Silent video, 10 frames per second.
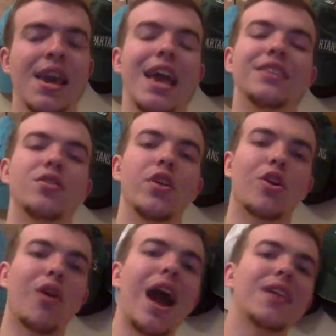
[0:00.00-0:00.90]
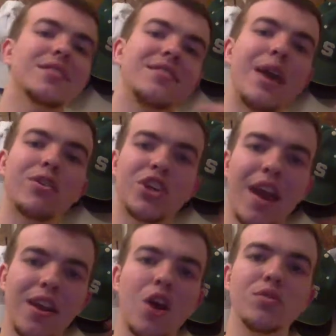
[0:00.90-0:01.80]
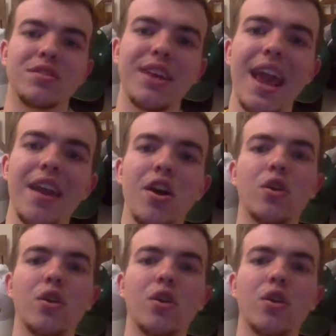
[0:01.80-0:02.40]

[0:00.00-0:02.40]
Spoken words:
And so the crowds, as they were shouting, "Hosanna,